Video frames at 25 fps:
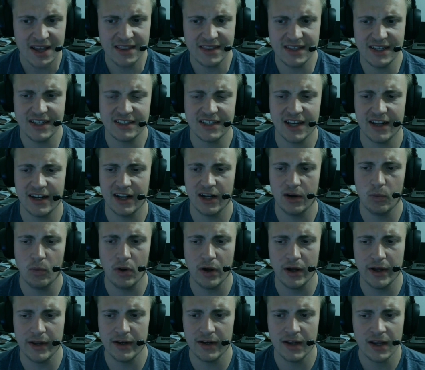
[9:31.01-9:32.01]
The tight end
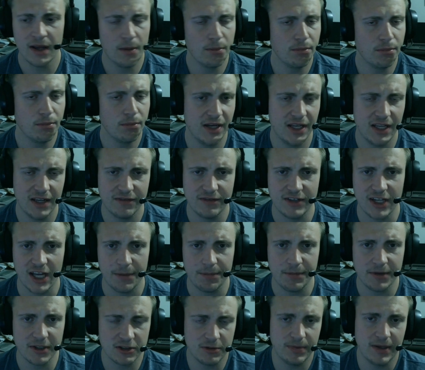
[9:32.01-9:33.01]
1, plenty of
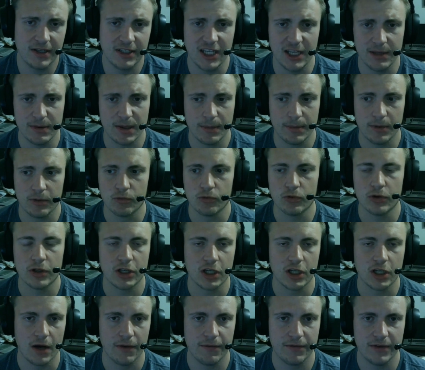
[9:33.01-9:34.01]
depth. This would be a team that I'd be really
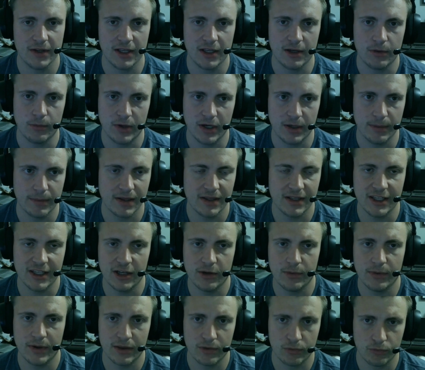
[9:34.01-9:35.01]
confident in winning my
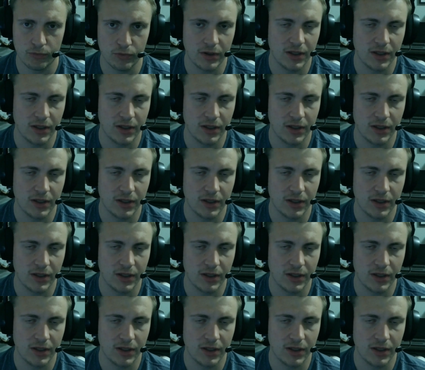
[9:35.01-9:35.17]
league with.